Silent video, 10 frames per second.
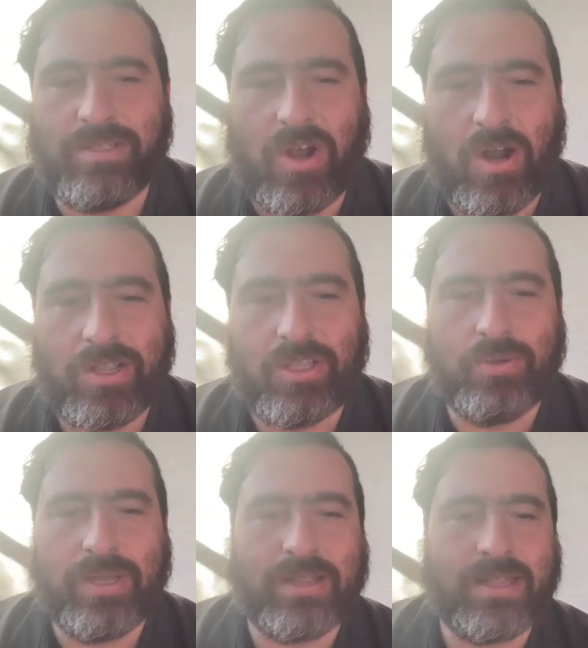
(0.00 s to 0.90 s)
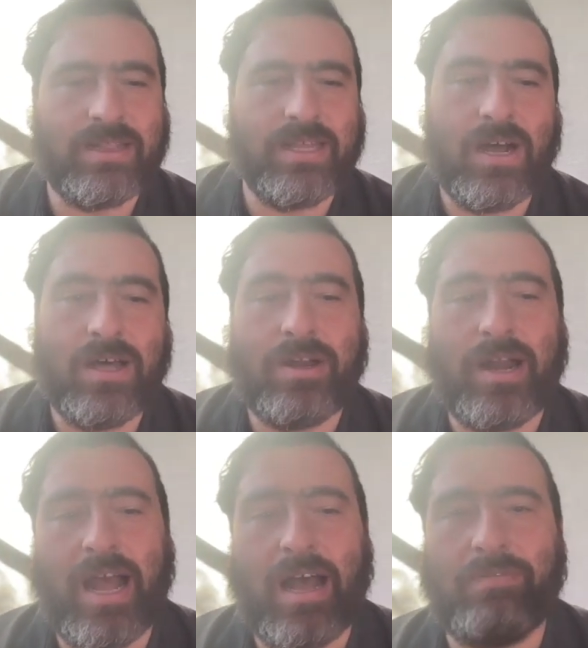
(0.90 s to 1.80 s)
is arguing that the other
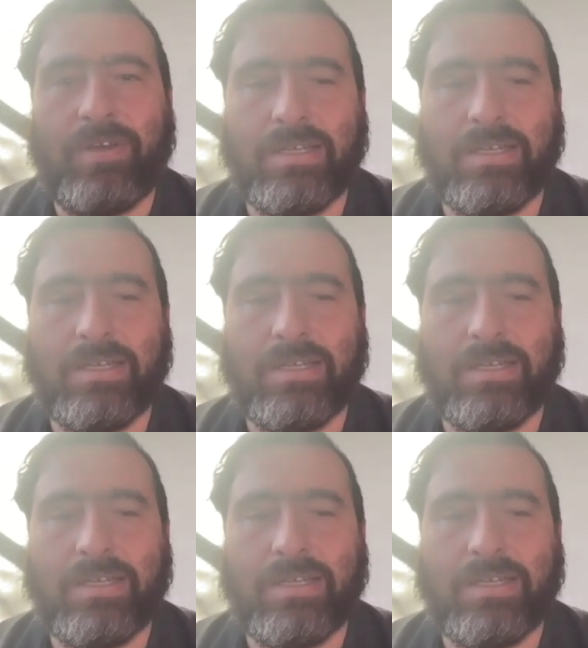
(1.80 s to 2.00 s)
half